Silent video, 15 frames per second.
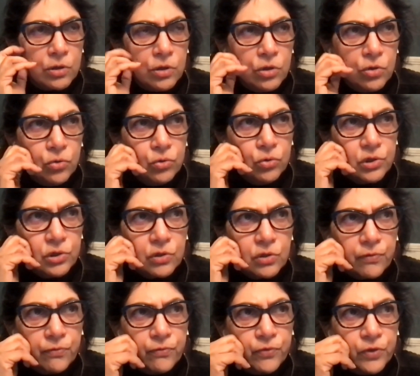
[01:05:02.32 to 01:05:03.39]

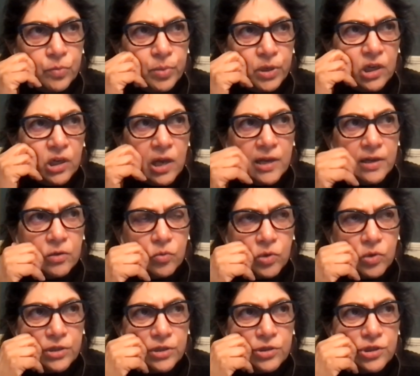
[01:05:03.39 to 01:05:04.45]
use verbal
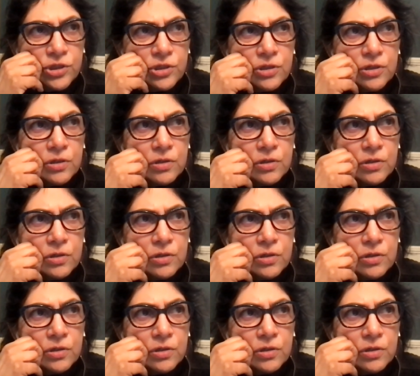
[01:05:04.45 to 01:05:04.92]
language,